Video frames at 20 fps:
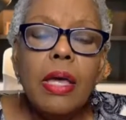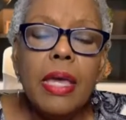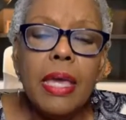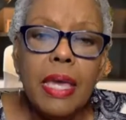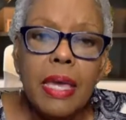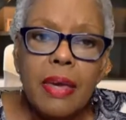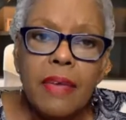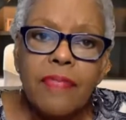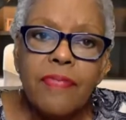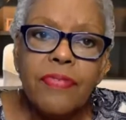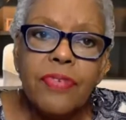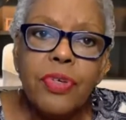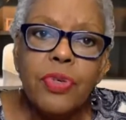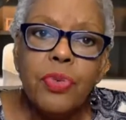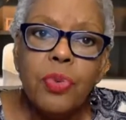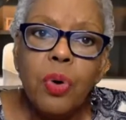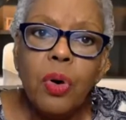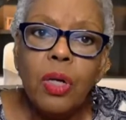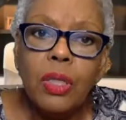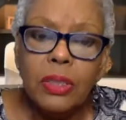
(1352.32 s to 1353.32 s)
If you
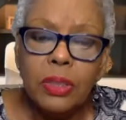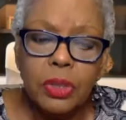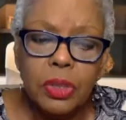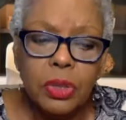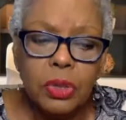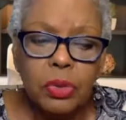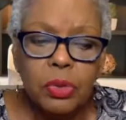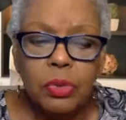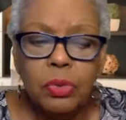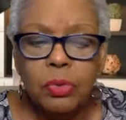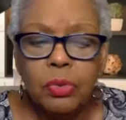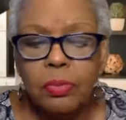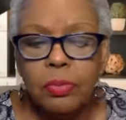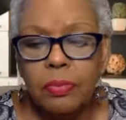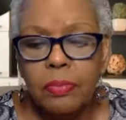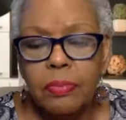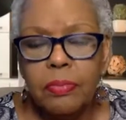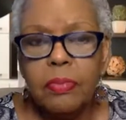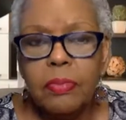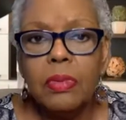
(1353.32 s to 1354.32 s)
want to
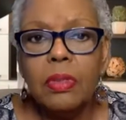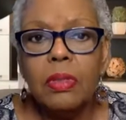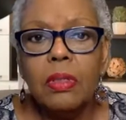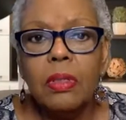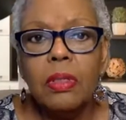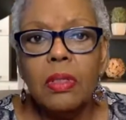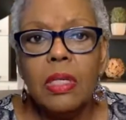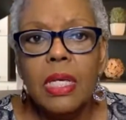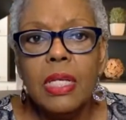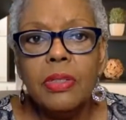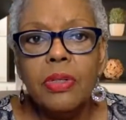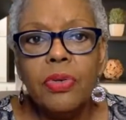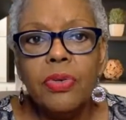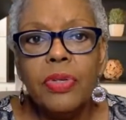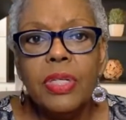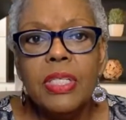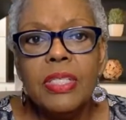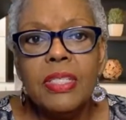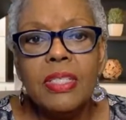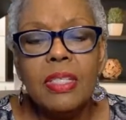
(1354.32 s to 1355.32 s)

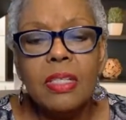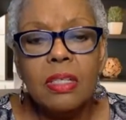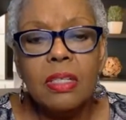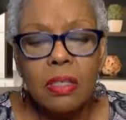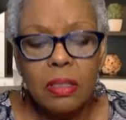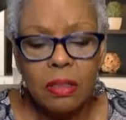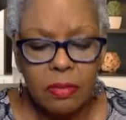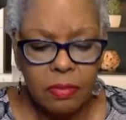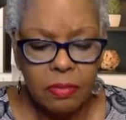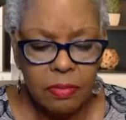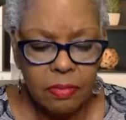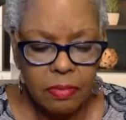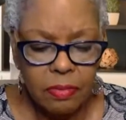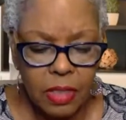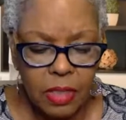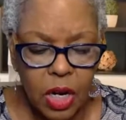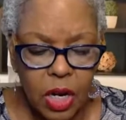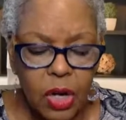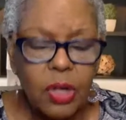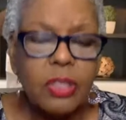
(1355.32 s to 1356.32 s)
increase the
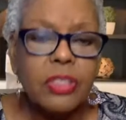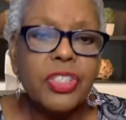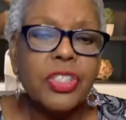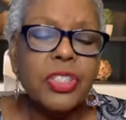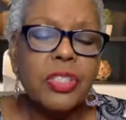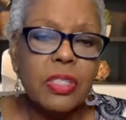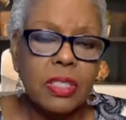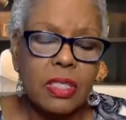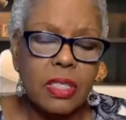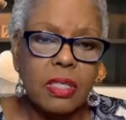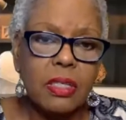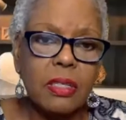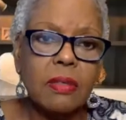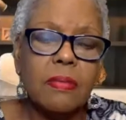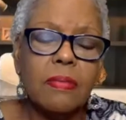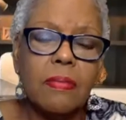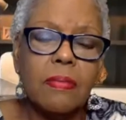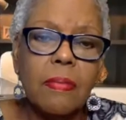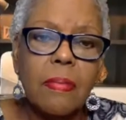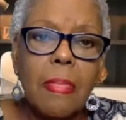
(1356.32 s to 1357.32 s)
urgency
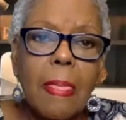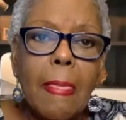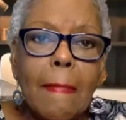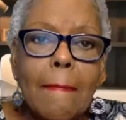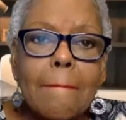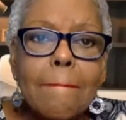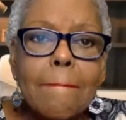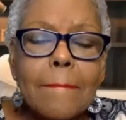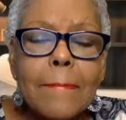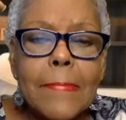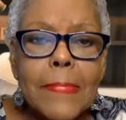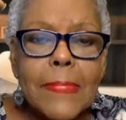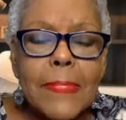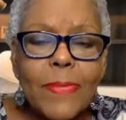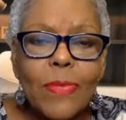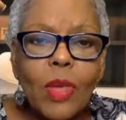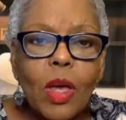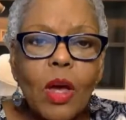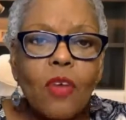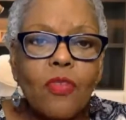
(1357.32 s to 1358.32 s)

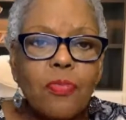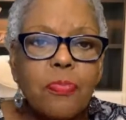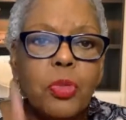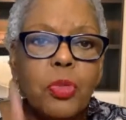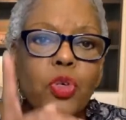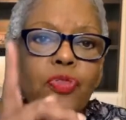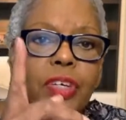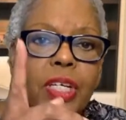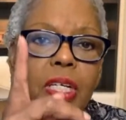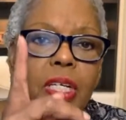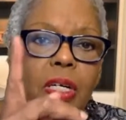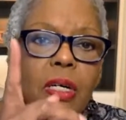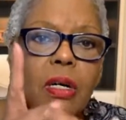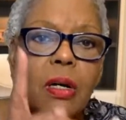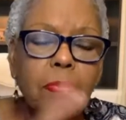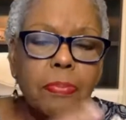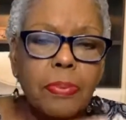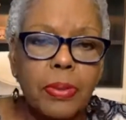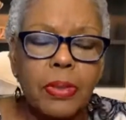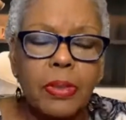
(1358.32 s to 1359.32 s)
of moving
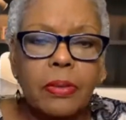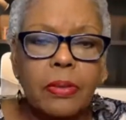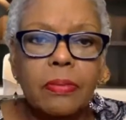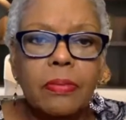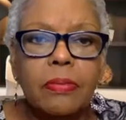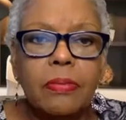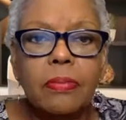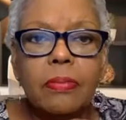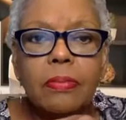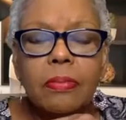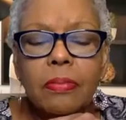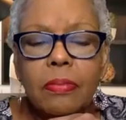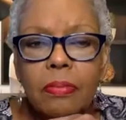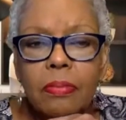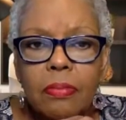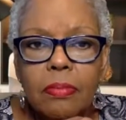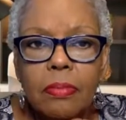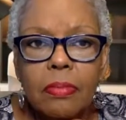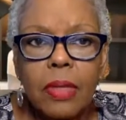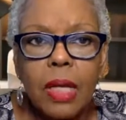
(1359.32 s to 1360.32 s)
up,
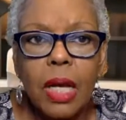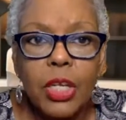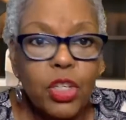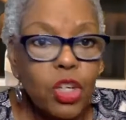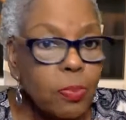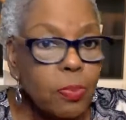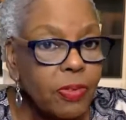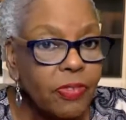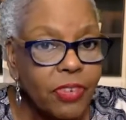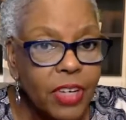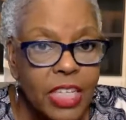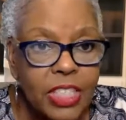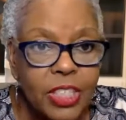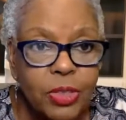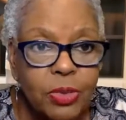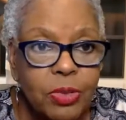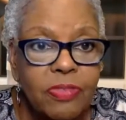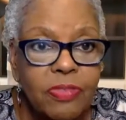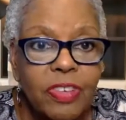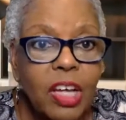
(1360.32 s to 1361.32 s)
your
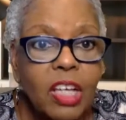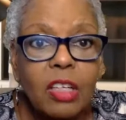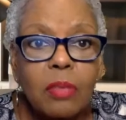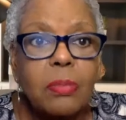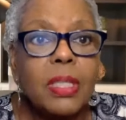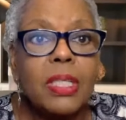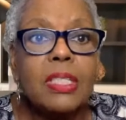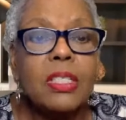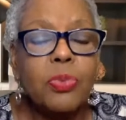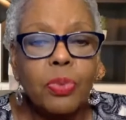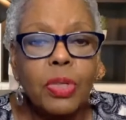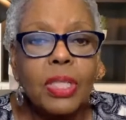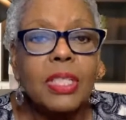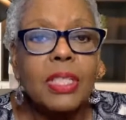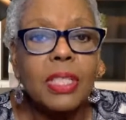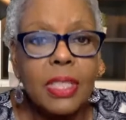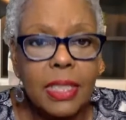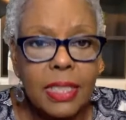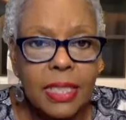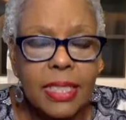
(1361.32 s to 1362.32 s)
professional development is what
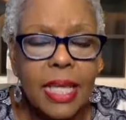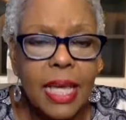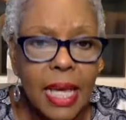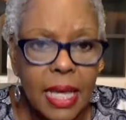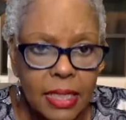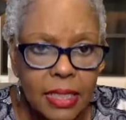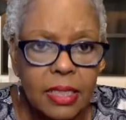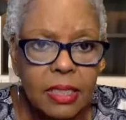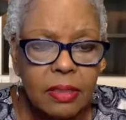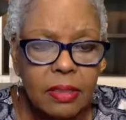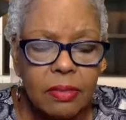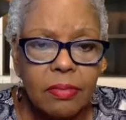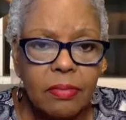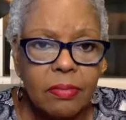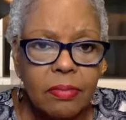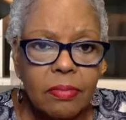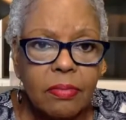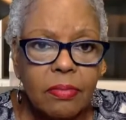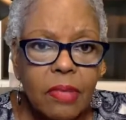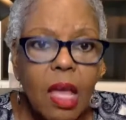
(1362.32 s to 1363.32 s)
does that.
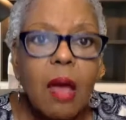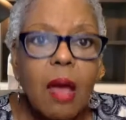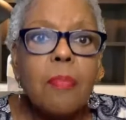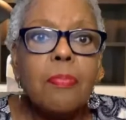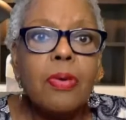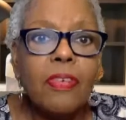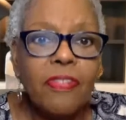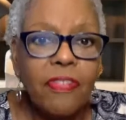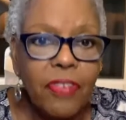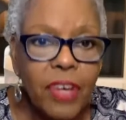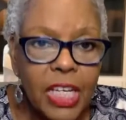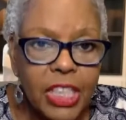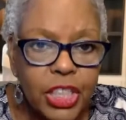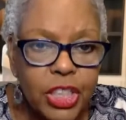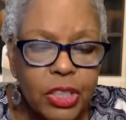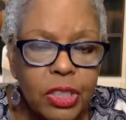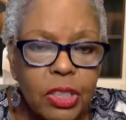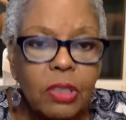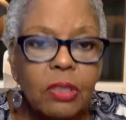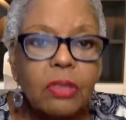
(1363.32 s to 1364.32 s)

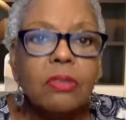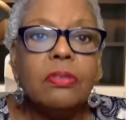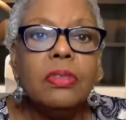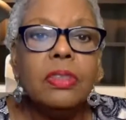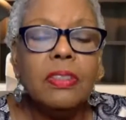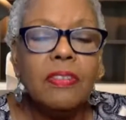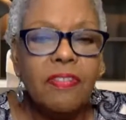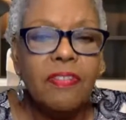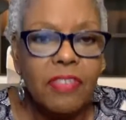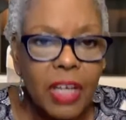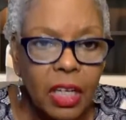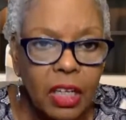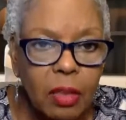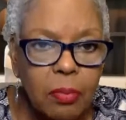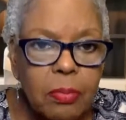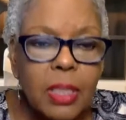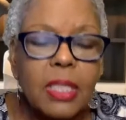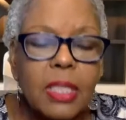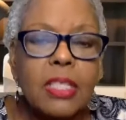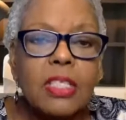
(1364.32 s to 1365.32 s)
Professional
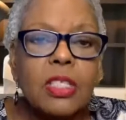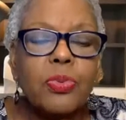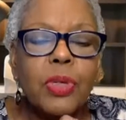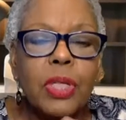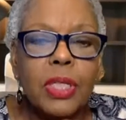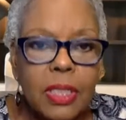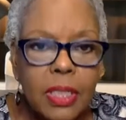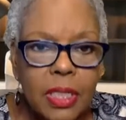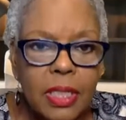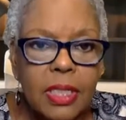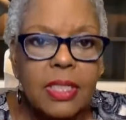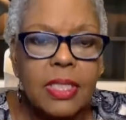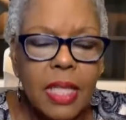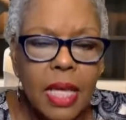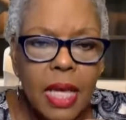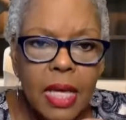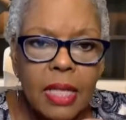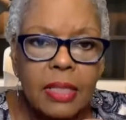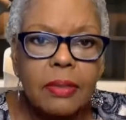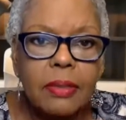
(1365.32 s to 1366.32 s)
development is what does
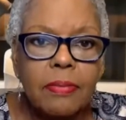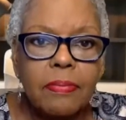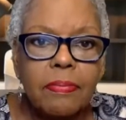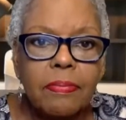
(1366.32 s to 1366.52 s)
that.